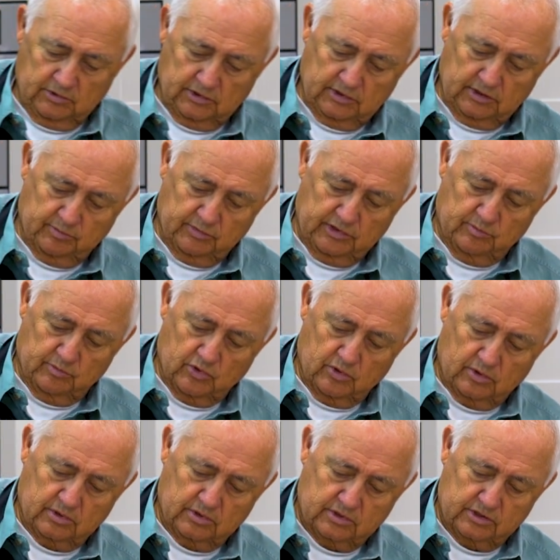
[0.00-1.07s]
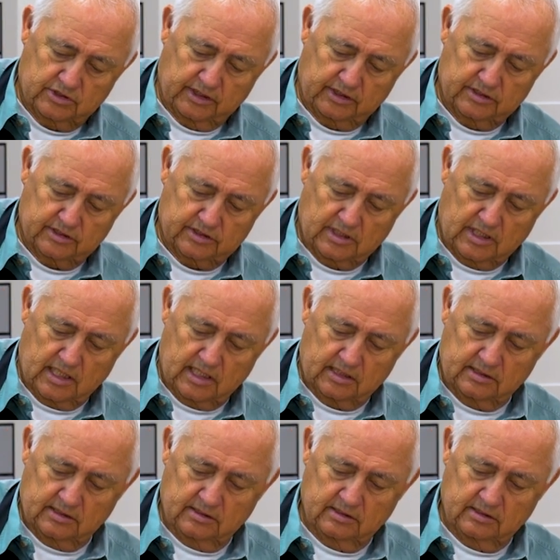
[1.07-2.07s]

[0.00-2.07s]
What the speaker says: A little bit more chicken stock.